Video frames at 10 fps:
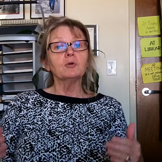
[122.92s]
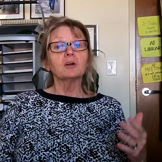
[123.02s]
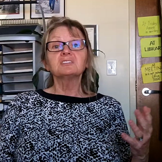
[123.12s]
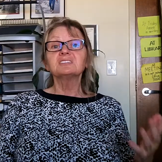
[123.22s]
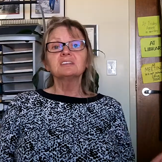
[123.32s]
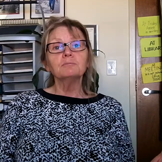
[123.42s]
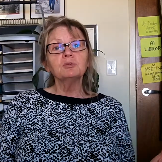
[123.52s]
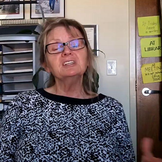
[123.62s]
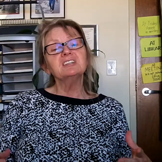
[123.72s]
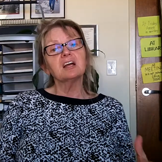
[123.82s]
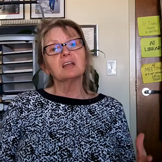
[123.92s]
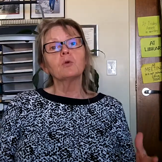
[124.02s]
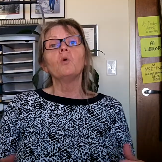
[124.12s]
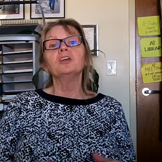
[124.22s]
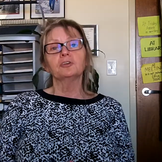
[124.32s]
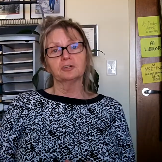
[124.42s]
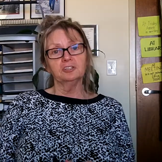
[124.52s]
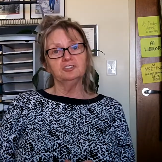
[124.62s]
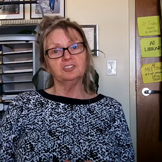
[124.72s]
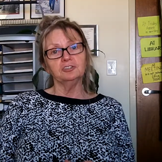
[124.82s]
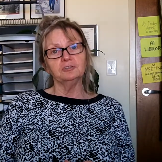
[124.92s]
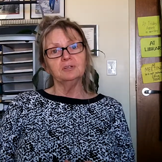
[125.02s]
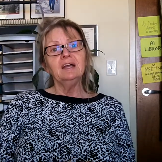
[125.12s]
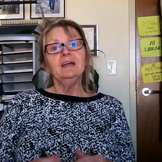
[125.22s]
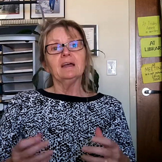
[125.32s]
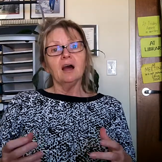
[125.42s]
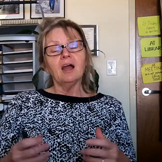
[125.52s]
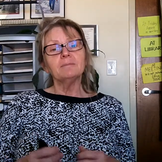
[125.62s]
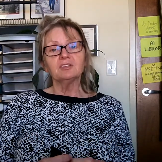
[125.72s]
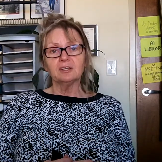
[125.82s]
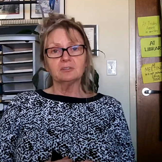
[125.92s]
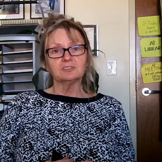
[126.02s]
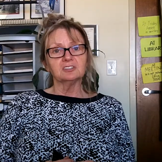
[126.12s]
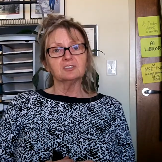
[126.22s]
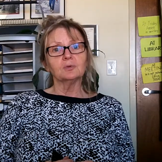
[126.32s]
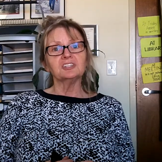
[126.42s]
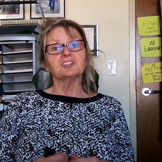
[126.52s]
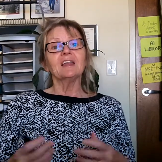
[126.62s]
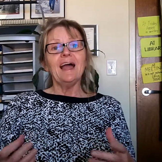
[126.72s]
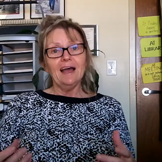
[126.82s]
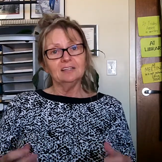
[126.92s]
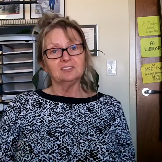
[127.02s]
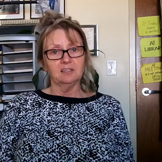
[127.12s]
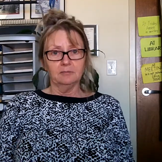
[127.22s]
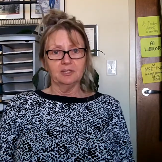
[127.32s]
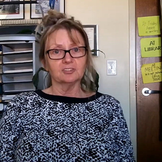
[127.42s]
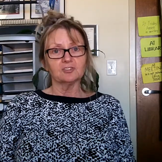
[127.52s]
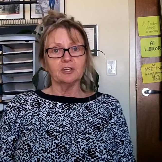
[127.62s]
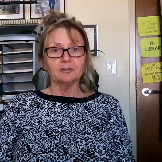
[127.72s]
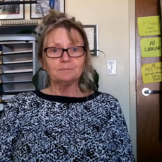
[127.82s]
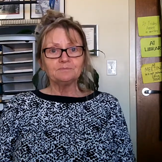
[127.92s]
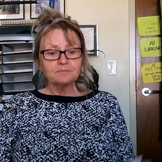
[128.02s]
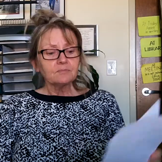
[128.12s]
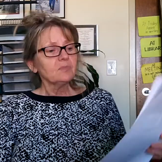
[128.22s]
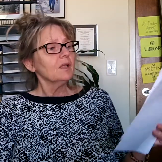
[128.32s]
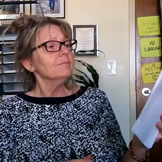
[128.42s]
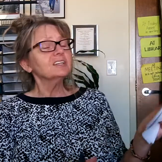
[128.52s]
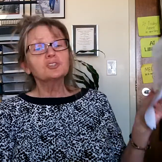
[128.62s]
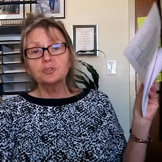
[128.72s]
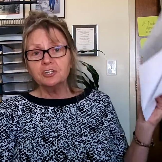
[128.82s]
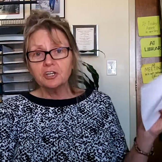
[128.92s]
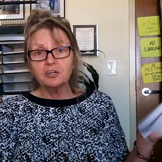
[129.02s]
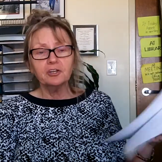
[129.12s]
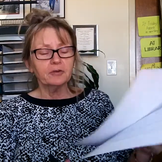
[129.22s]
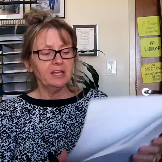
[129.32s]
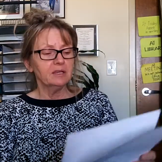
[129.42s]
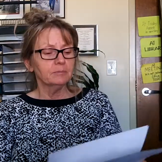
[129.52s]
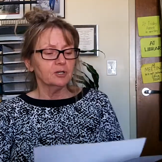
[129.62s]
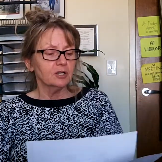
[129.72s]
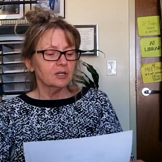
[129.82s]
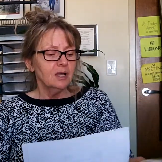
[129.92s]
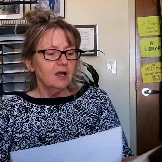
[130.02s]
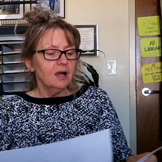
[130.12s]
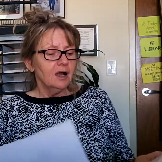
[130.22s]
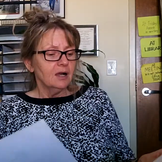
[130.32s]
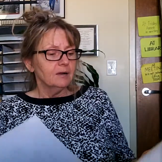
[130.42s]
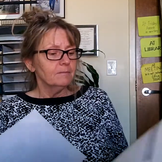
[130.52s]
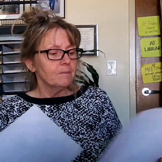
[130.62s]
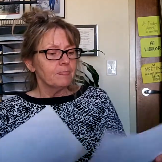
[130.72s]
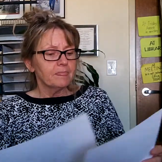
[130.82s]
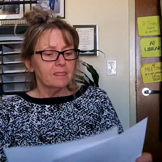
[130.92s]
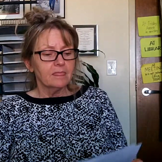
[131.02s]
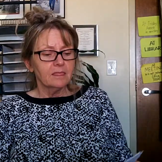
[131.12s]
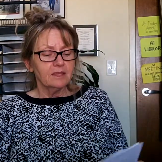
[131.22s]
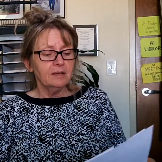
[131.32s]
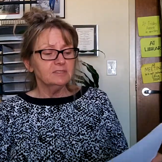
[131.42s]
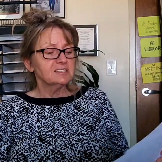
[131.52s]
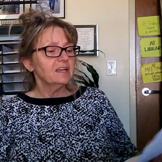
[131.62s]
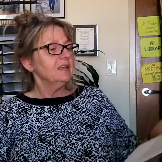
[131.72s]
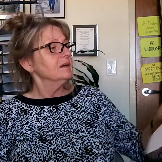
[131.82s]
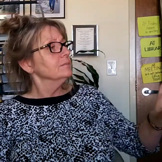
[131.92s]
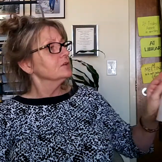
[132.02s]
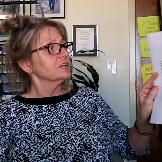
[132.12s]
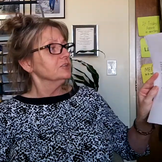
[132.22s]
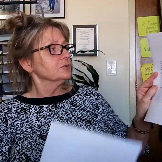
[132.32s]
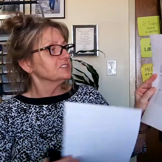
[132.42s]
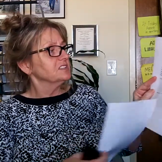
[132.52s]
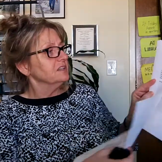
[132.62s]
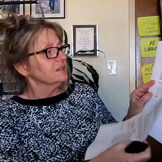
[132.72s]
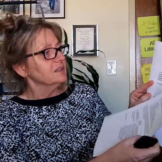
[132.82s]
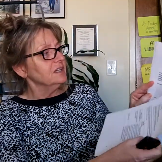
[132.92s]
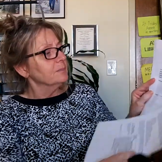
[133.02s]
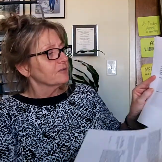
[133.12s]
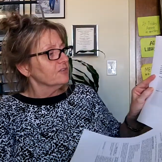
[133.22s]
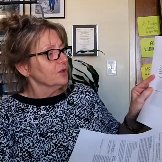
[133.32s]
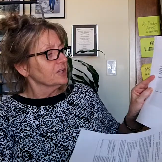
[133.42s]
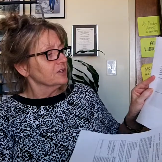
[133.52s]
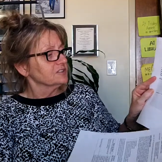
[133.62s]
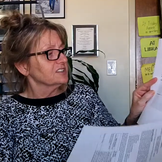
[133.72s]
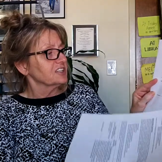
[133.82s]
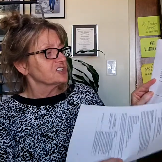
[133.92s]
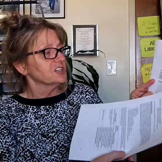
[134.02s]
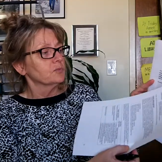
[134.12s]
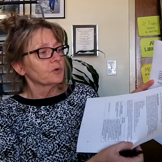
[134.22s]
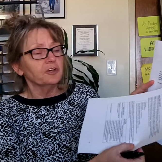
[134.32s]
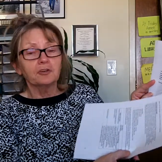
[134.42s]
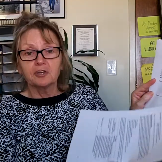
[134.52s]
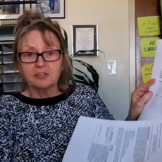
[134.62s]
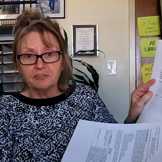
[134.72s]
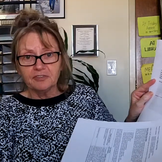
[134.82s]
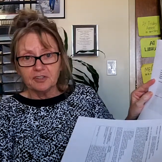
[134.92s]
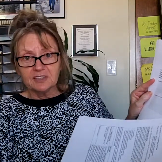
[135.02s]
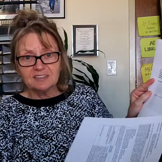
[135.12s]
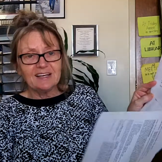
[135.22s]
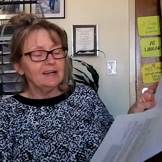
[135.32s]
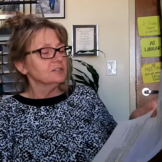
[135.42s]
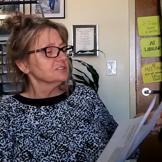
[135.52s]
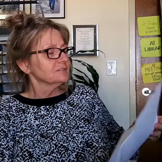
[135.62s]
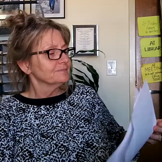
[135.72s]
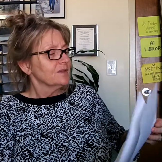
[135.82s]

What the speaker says: you are simply telling what you're going to do in a hypothetical situation as an administrator. Make sure you go to your handbook, the MSA handbook, and you'll see the ePortfolio section where you're going to fill this out.